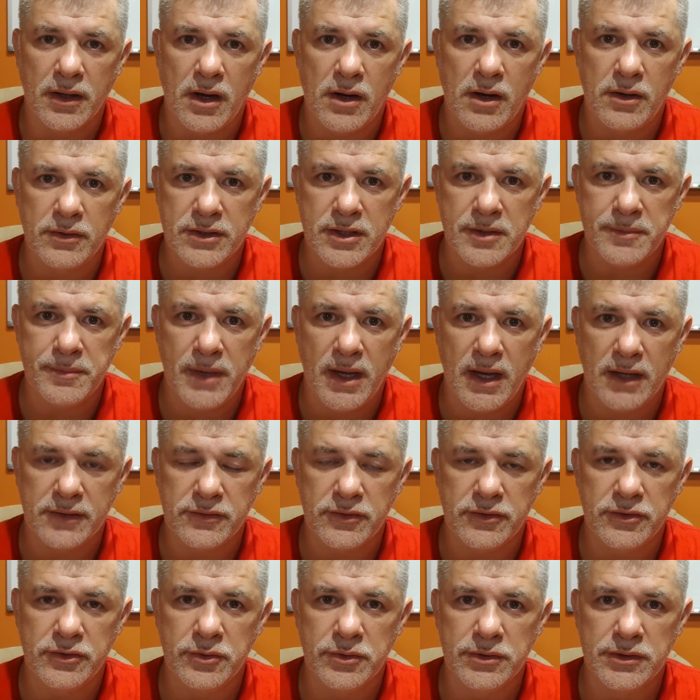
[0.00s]
uh, I'll get back
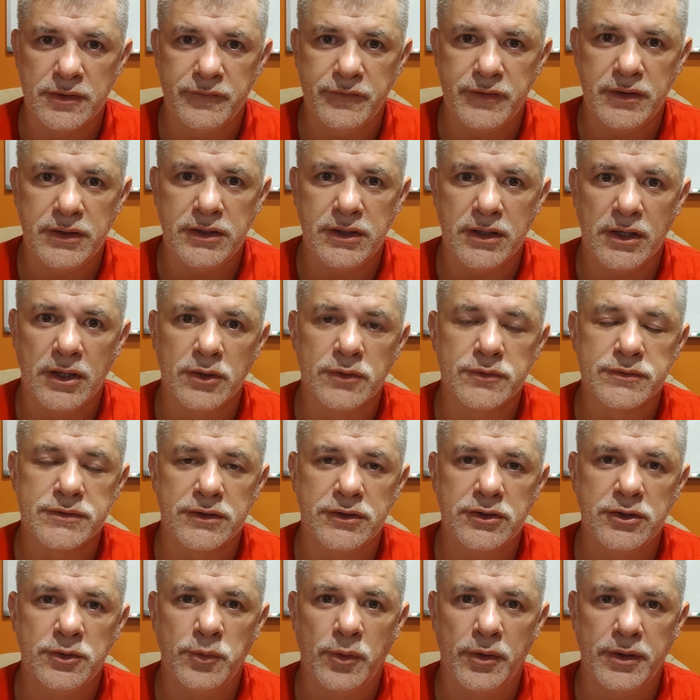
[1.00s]
to doing the videos.
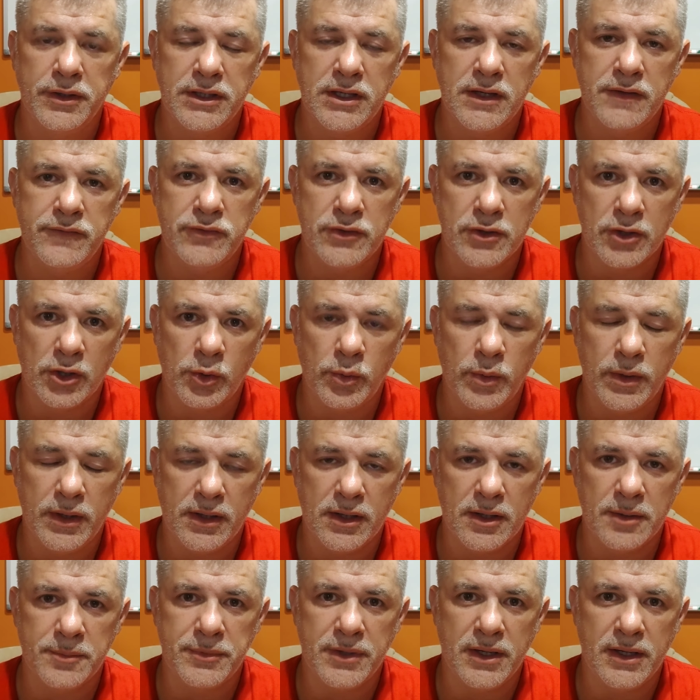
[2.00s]
I do want to give you a
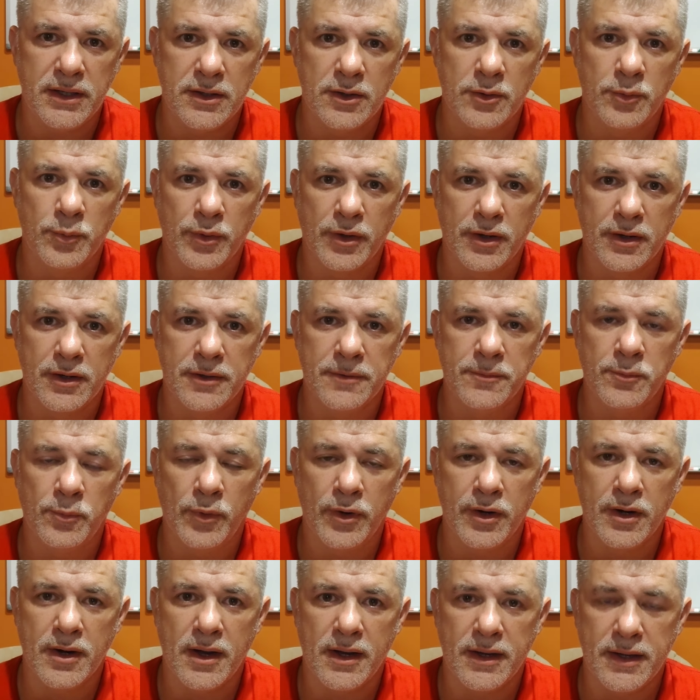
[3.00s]
quick update on where,
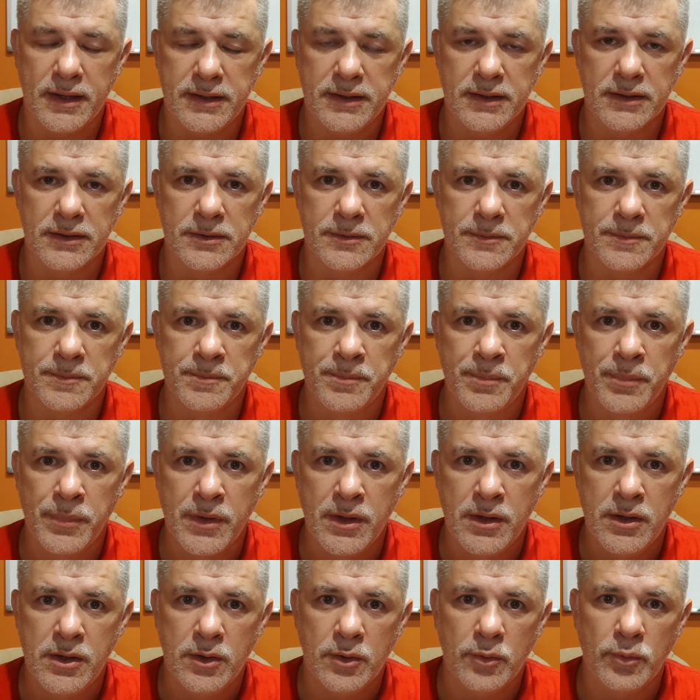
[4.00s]
where I am
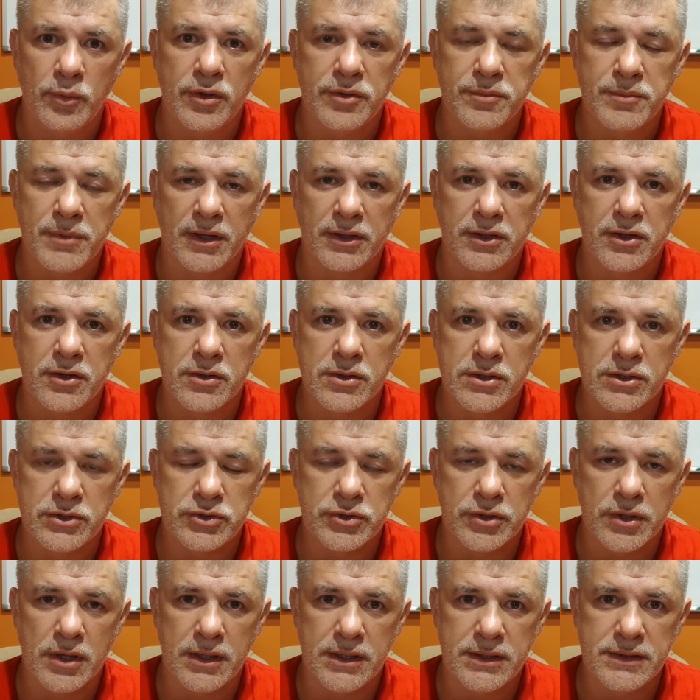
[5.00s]
with my current
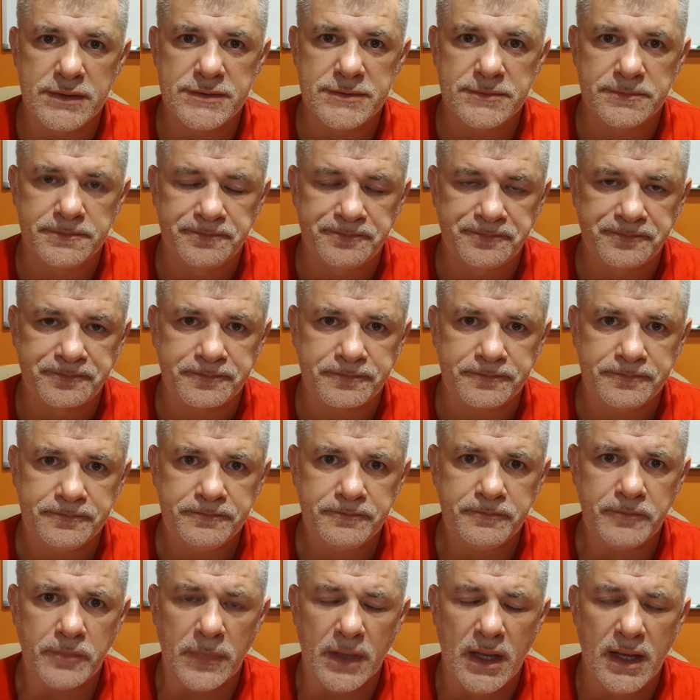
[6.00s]
trades.
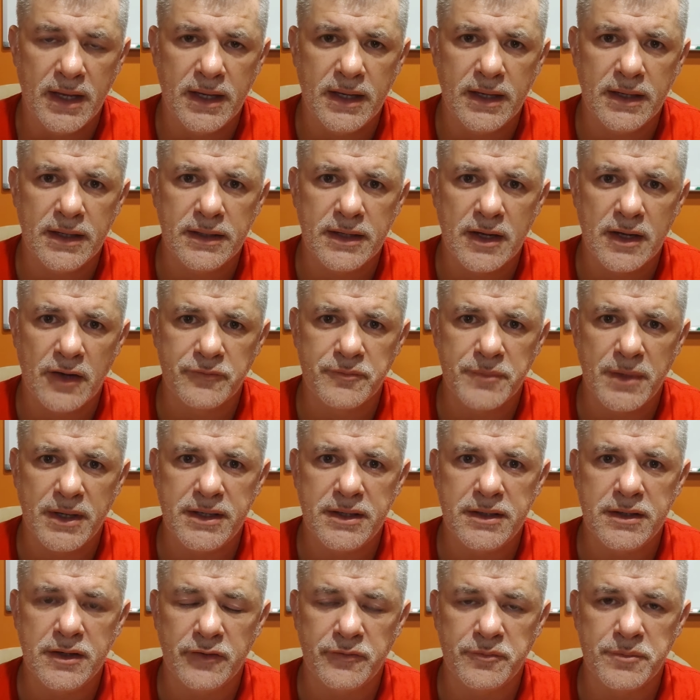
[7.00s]
And I've
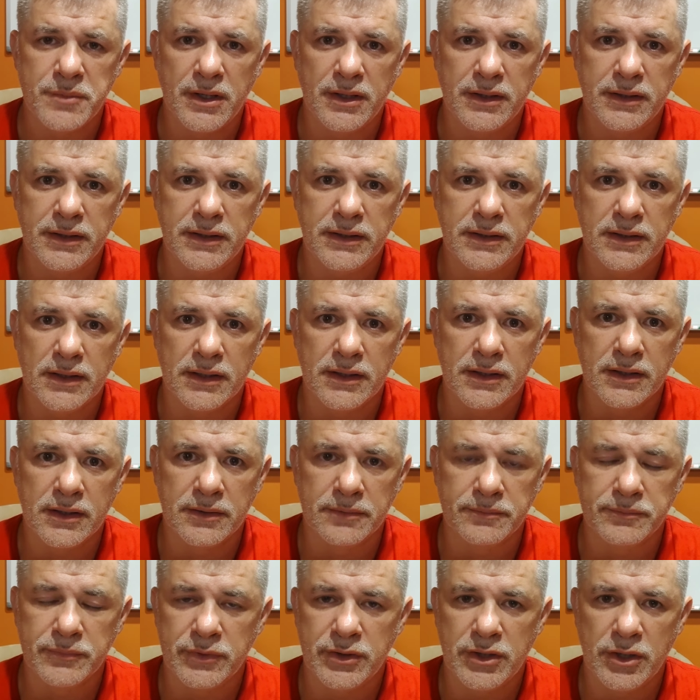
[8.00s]
made enough money.
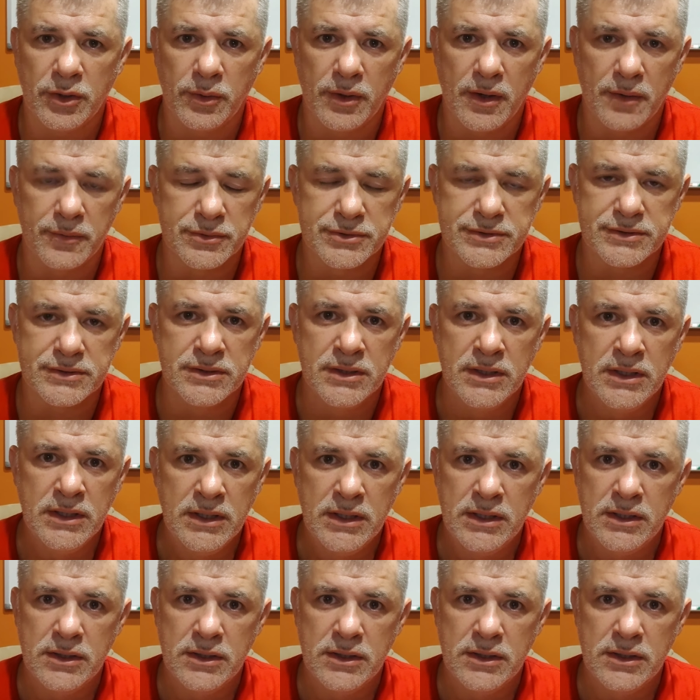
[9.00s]
Uh, you know, I was